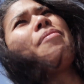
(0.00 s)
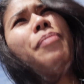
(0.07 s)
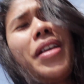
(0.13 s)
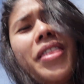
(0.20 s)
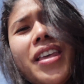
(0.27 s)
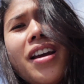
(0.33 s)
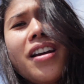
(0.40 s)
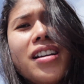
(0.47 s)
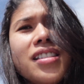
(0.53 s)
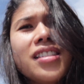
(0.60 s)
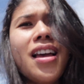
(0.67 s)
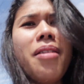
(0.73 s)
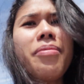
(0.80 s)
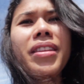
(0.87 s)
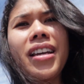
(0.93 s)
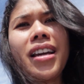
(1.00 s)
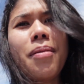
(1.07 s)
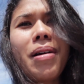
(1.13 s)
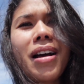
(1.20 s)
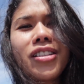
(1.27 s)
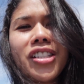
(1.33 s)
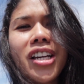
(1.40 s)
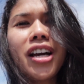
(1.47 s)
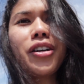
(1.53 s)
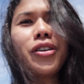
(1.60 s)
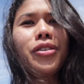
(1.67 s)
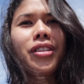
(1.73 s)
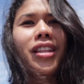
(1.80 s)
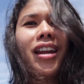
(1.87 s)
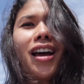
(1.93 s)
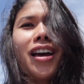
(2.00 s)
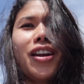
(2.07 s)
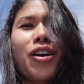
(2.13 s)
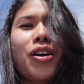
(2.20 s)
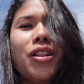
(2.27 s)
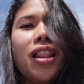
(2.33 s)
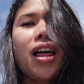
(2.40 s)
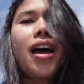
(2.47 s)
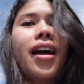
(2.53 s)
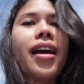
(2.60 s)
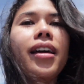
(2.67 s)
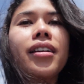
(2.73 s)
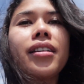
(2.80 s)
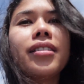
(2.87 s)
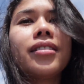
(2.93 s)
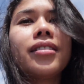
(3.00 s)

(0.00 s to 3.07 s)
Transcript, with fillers: But there is something about Canggu that I don't like.